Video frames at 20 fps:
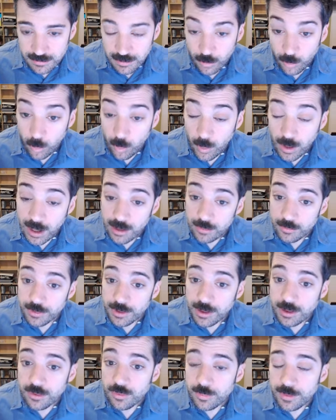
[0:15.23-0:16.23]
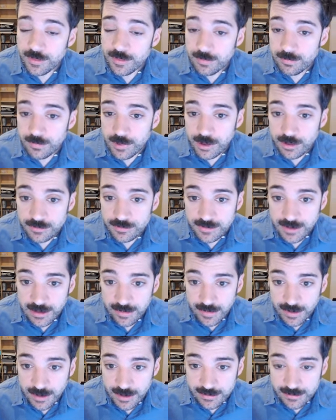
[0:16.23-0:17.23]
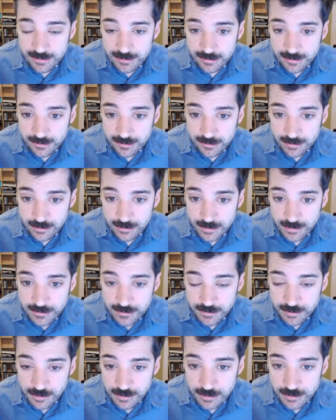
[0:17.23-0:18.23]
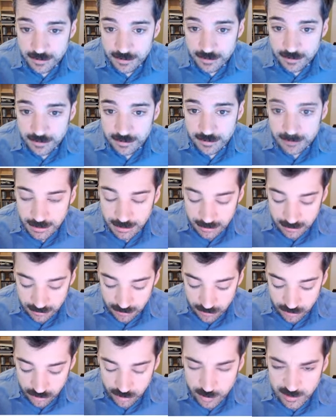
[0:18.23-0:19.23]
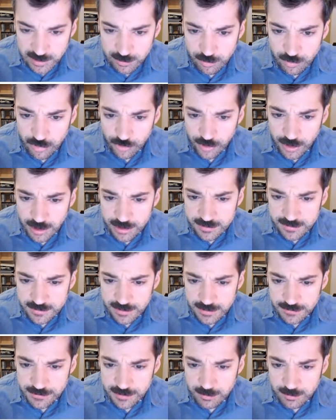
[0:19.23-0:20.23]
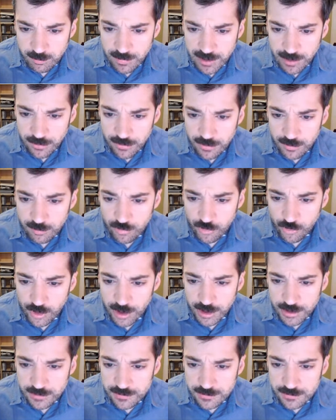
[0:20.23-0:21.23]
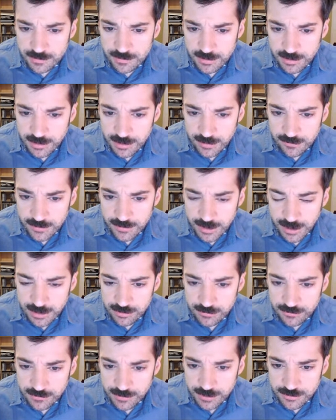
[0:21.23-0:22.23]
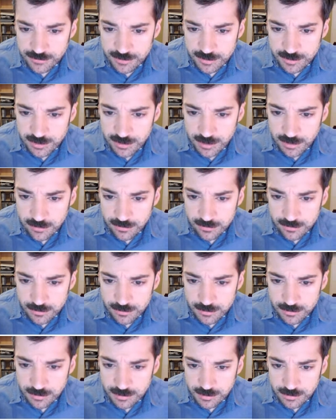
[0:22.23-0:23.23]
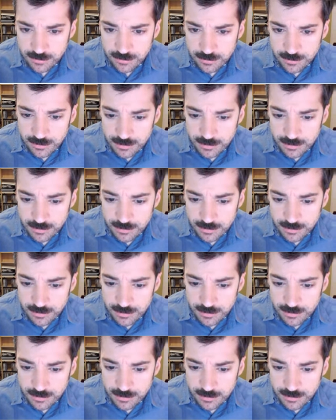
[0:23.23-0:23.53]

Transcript: Wow, no, but, but I'll take that. That's good. Could be brunt, as in bear the brunt of an accusation. No, no.